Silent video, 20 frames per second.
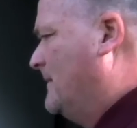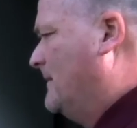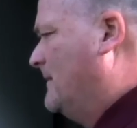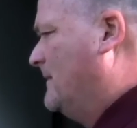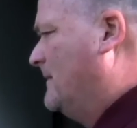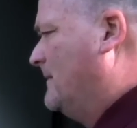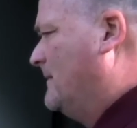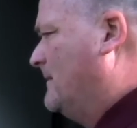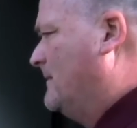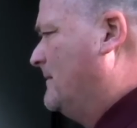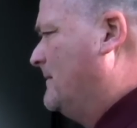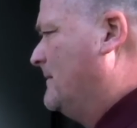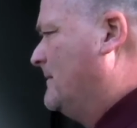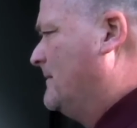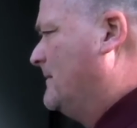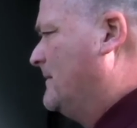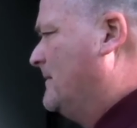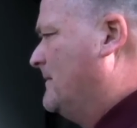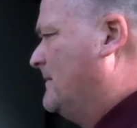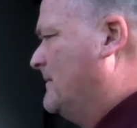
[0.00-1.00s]

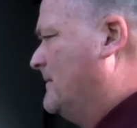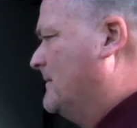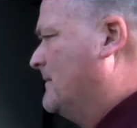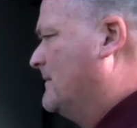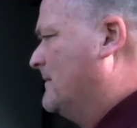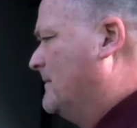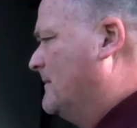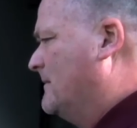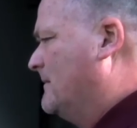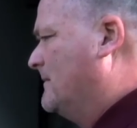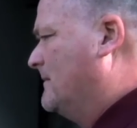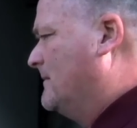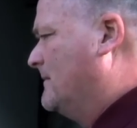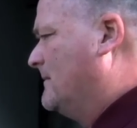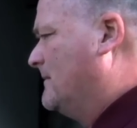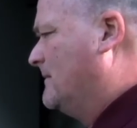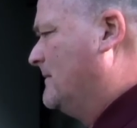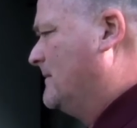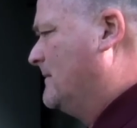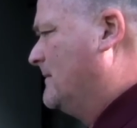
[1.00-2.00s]

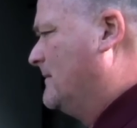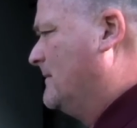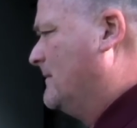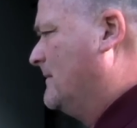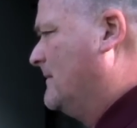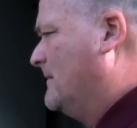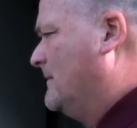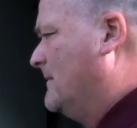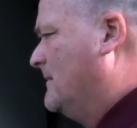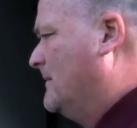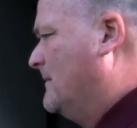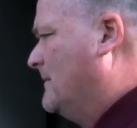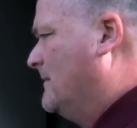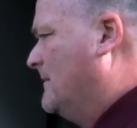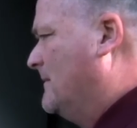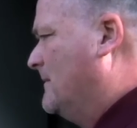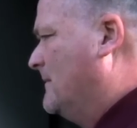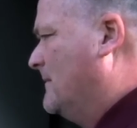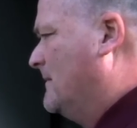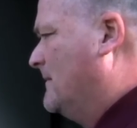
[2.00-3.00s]

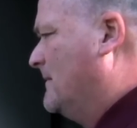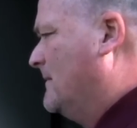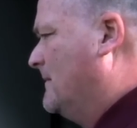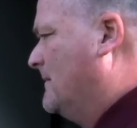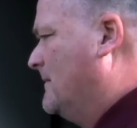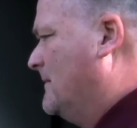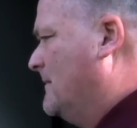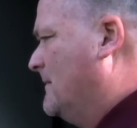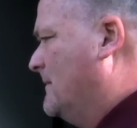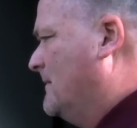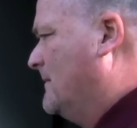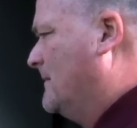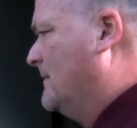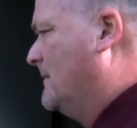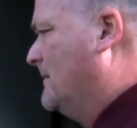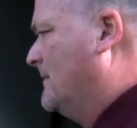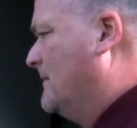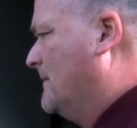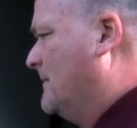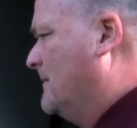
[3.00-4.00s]

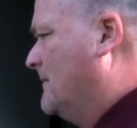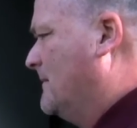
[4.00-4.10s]
(silent)